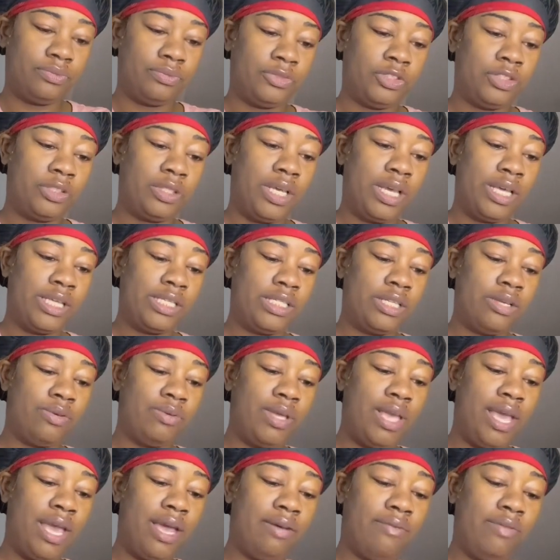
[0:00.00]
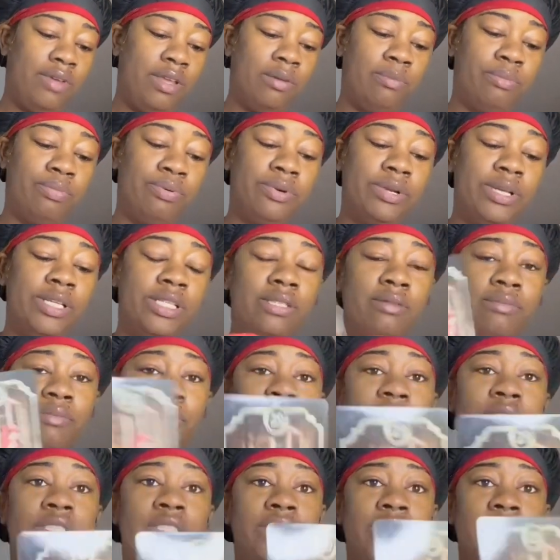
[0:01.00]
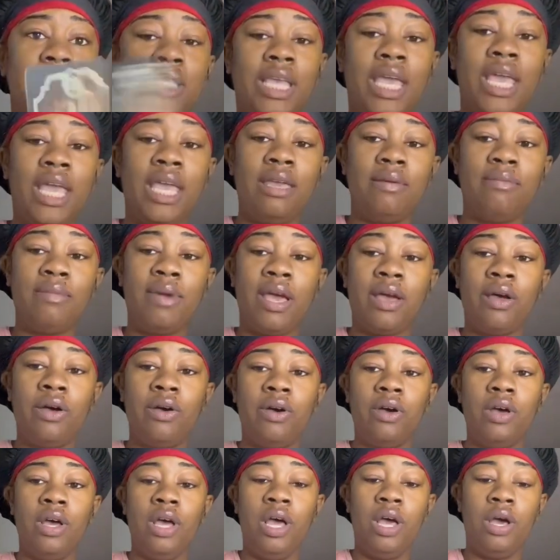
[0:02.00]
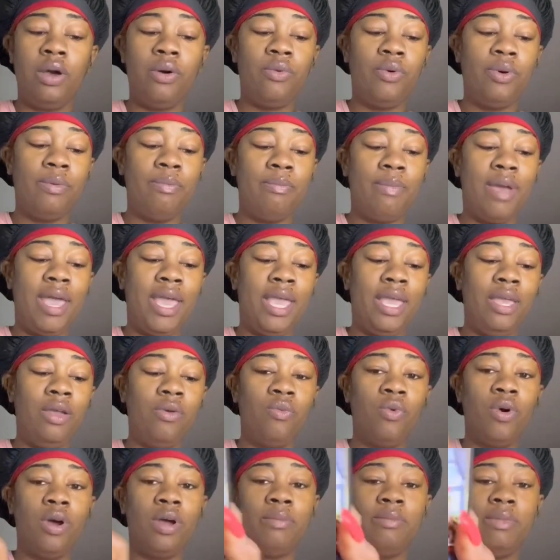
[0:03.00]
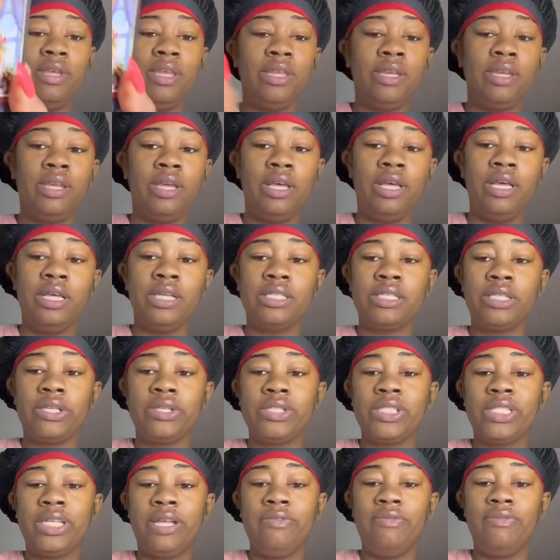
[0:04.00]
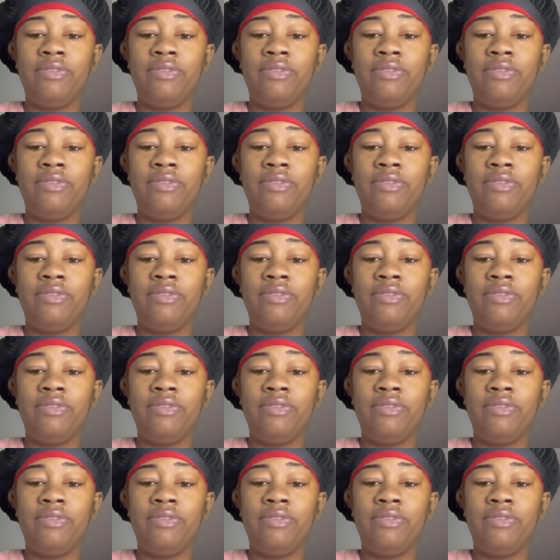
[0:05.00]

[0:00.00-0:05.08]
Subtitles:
Okay, so we have imprisonment just came out with main woman. So some